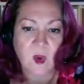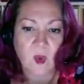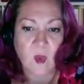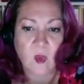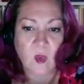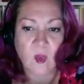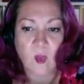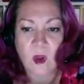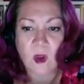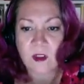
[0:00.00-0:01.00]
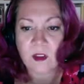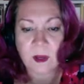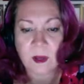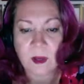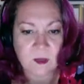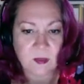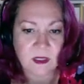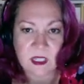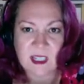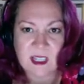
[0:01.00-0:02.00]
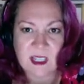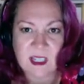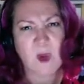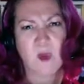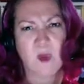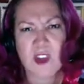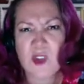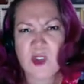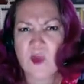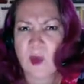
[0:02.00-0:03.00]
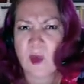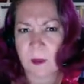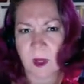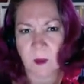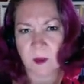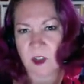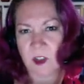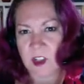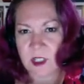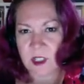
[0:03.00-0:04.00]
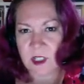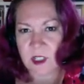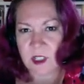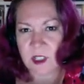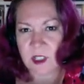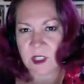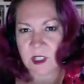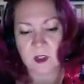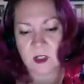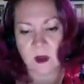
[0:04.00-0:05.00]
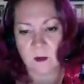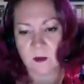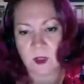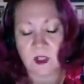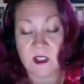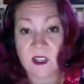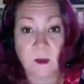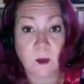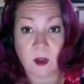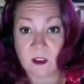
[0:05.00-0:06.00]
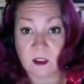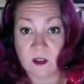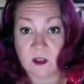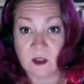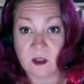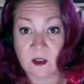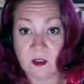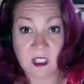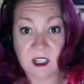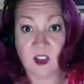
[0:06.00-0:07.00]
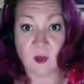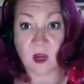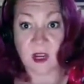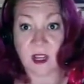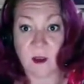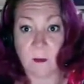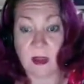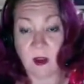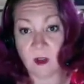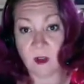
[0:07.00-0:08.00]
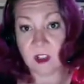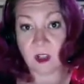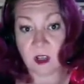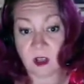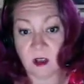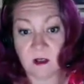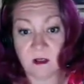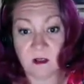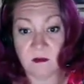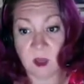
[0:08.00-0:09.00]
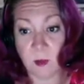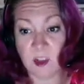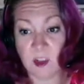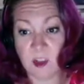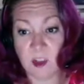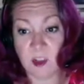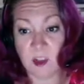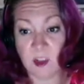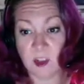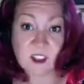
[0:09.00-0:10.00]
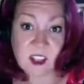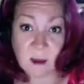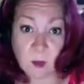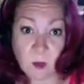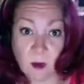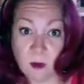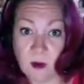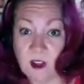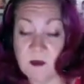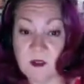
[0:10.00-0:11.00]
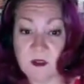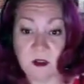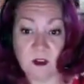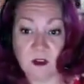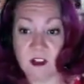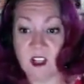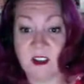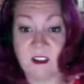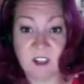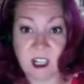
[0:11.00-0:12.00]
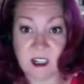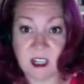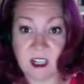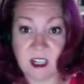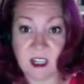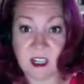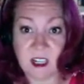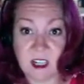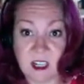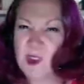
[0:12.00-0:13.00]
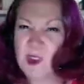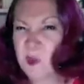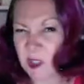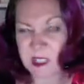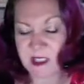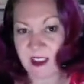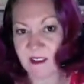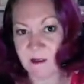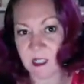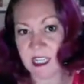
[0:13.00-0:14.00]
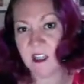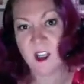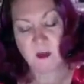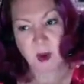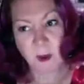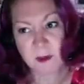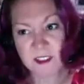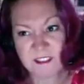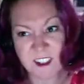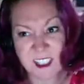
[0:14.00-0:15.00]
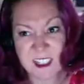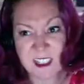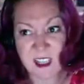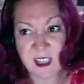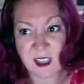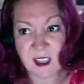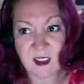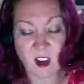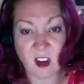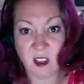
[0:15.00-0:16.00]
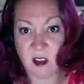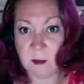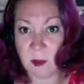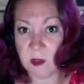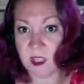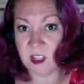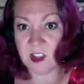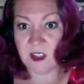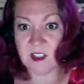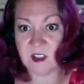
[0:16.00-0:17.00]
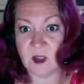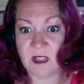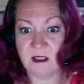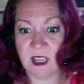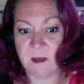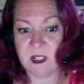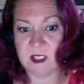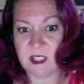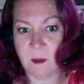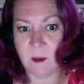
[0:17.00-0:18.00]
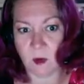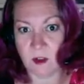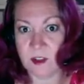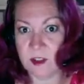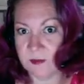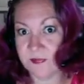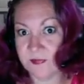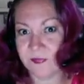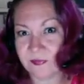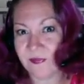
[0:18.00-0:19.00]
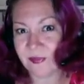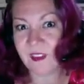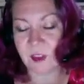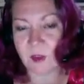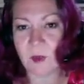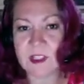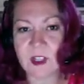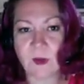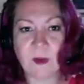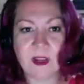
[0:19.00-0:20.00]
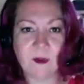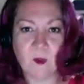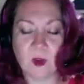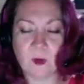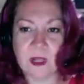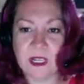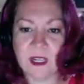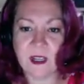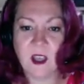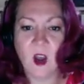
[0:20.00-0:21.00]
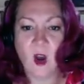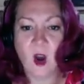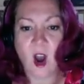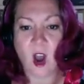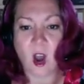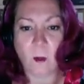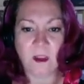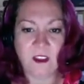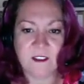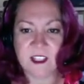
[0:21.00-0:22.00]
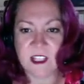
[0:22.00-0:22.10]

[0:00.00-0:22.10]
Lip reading: What are the possibilities, and where would you want to publish this? Let's say you're writing something about, you're a skateboard enthusiast and you're writing about a particular kind of skateboard or a particular kind of technique. Well, who would want to read that, right? Probably find an online publication that's directly aimed at skateboarders. They're the ones that are going to want to read it. If it's